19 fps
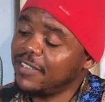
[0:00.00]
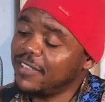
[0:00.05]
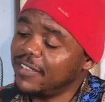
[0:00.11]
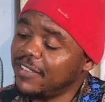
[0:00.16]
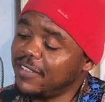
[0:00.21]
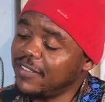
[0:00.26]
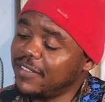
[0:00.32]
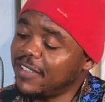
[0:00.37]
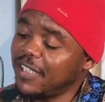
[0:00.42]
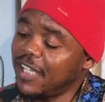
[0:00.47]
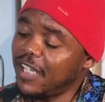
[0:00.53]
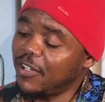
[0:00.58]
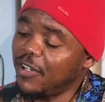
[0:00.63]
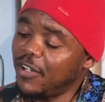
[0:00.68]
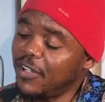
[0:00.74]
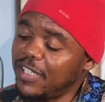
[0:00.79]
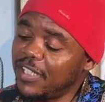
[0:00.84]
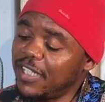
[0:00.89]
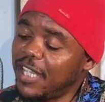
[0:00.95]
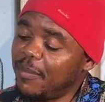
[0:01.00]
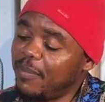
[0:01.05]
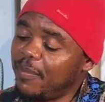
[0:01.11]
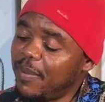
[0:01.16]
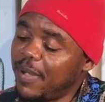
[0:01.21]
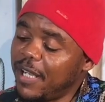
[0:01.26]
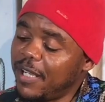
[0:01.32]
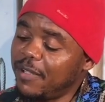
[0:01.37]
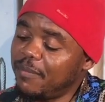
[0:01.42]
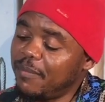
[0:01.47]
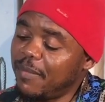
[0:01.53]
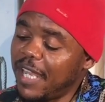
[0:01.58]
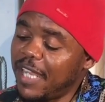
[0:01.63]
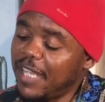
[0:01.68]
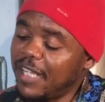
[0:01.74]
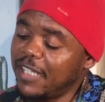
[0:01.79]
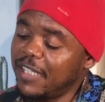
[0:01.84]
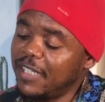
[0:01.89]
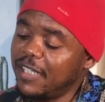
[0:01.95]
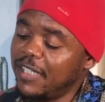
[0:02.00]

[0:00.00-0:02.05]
You can call it lapel mic.